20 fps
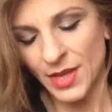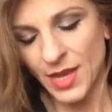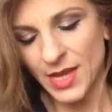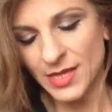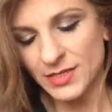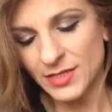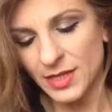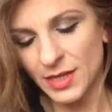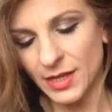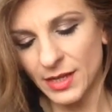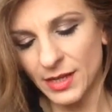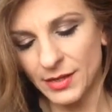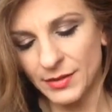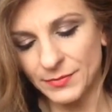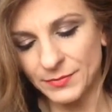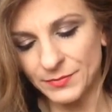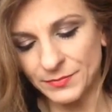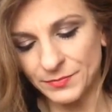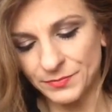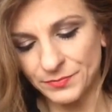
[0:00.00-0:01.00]
Italy.
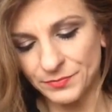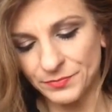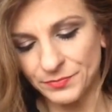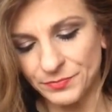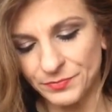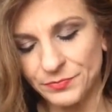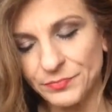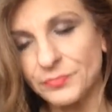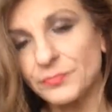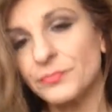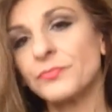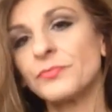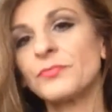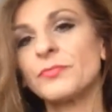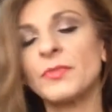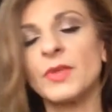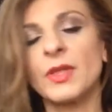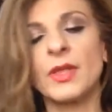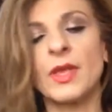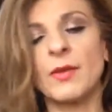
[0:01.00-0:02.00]

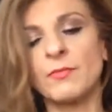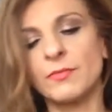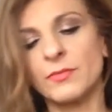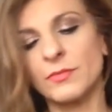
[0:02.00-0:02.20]
Yeah.